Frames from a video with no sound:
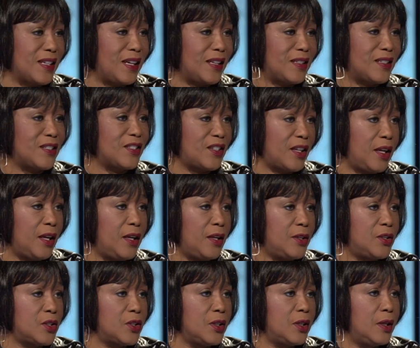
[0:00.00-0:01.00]
that
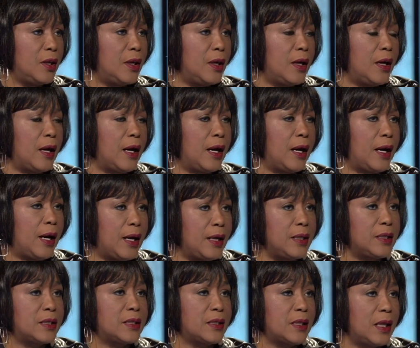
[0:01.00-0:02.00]
stage, I
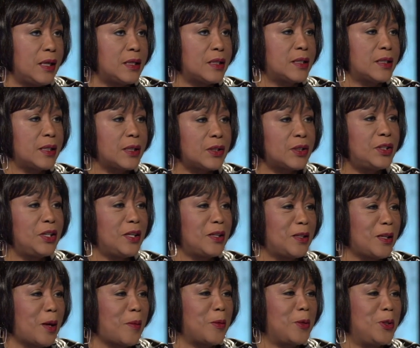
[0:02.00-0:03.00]
say still take
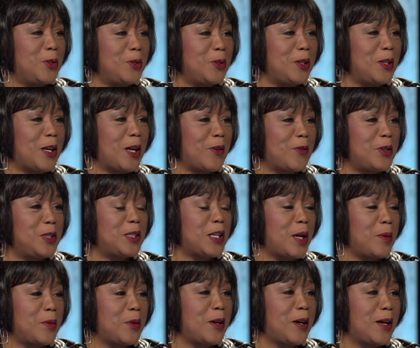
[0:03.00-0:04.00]
the opportunity every
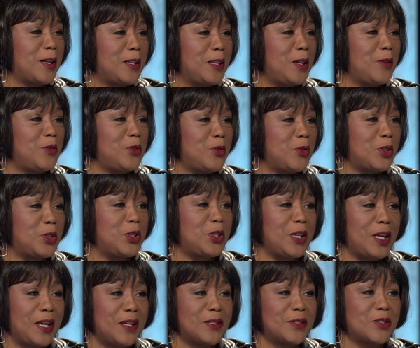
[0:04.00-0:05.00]
time God gives you a
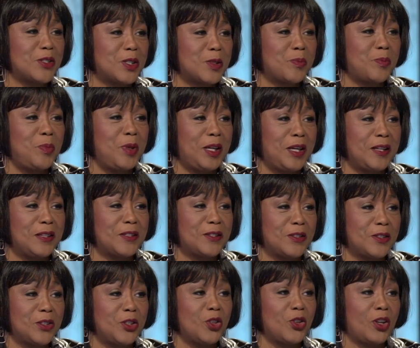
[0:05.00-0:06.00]
chance to speak
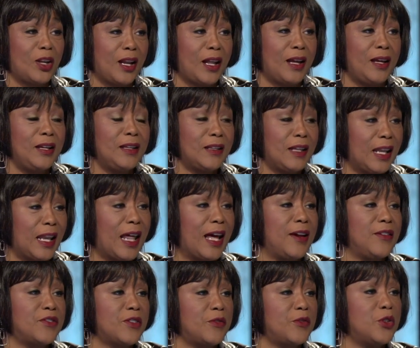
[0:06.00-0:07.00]
into the
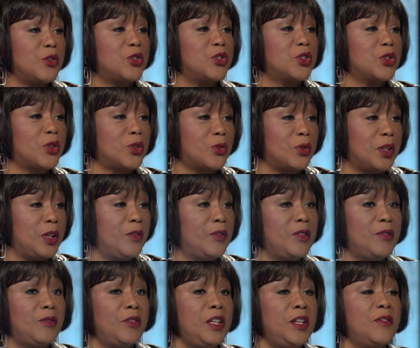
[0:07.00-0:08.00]
lives of your
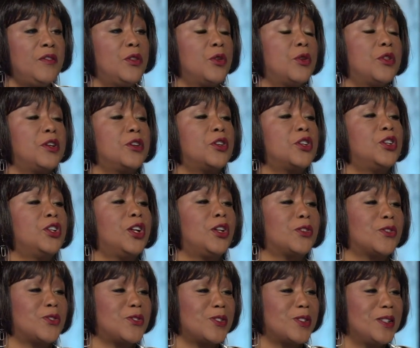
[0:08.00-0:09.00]
children, even though they're
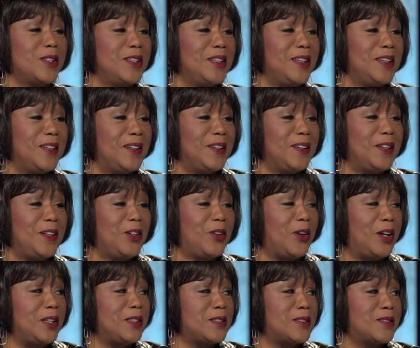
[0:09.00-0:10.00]
adults. You know,
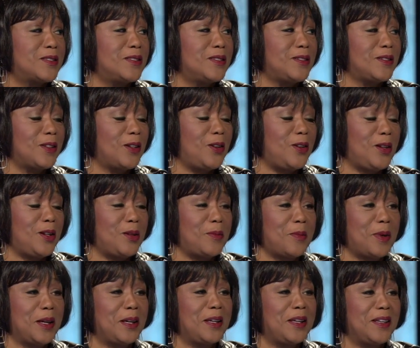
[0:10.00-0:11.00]
I still call
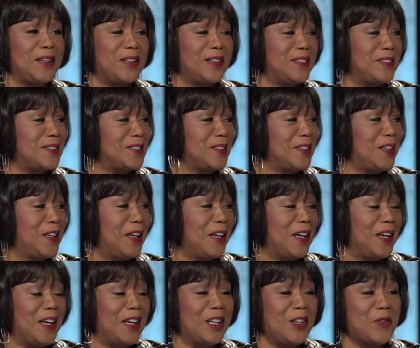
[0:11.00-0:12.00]
my kids,
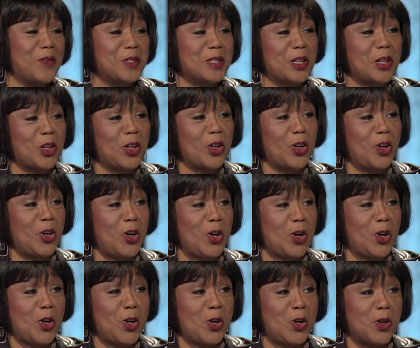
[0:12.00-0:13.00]
and if it's a
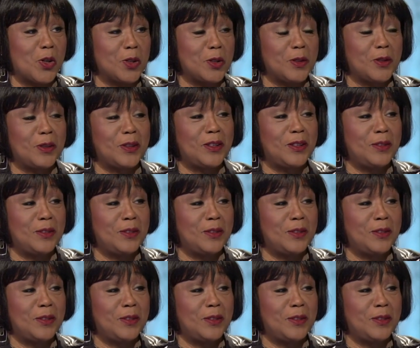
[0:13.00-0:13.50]
long